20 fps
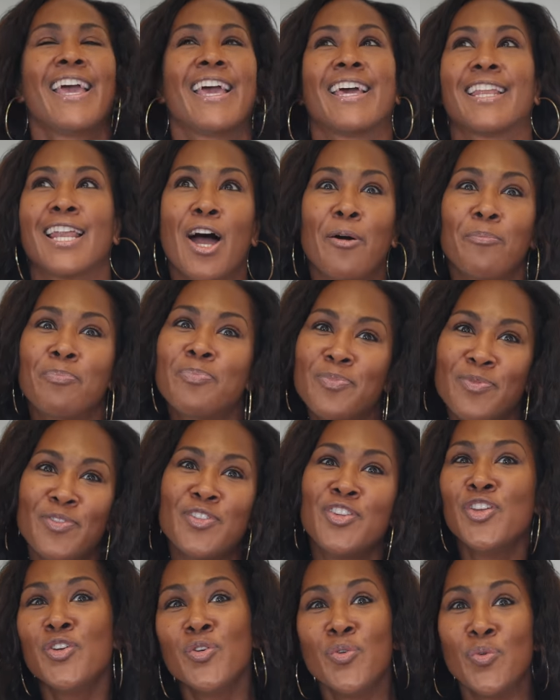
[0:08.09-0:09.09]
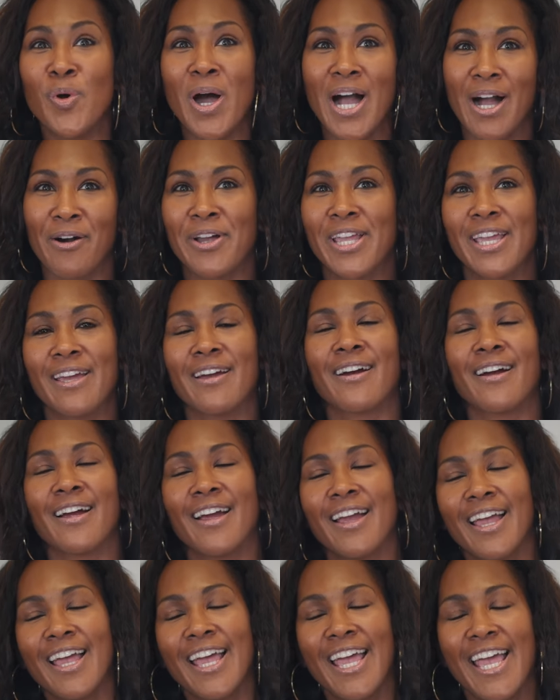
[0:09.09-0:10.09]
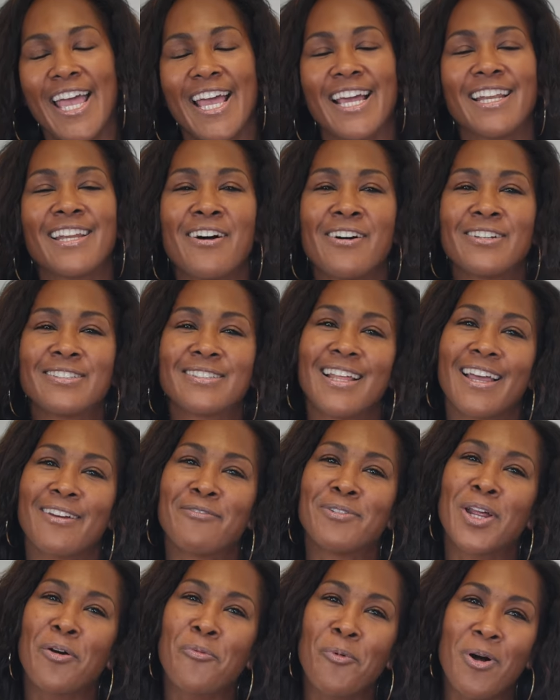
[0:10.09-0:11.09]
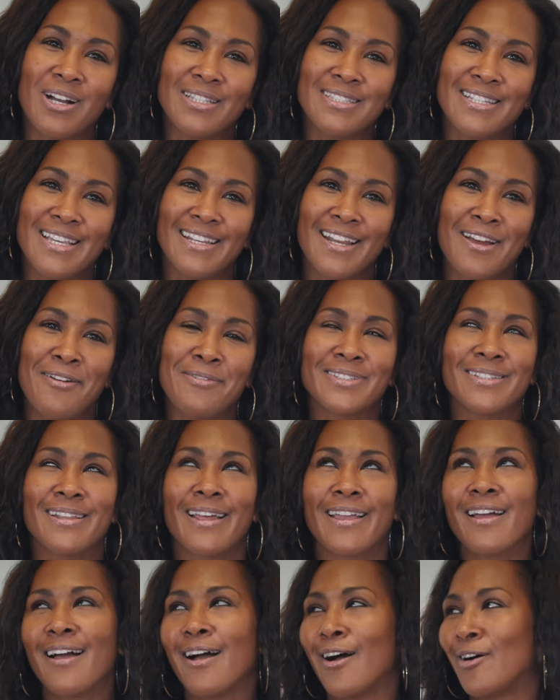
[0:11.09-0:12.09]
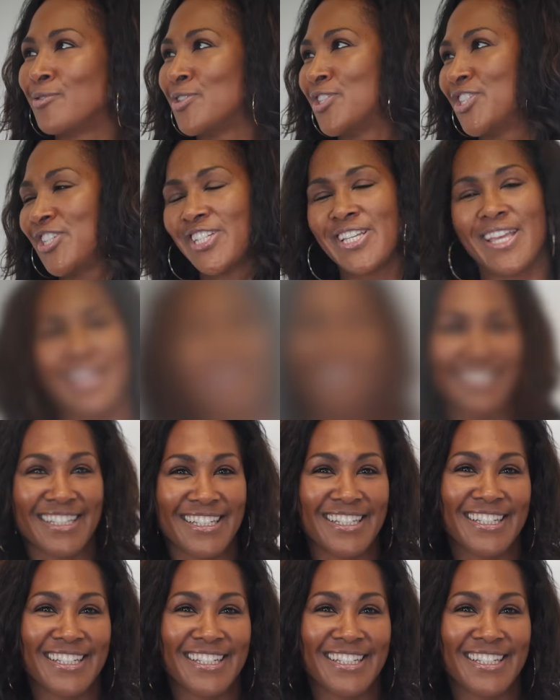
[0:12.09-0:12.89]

And I'm new out here. And I was like, when I walked in, I was like, oh, shit.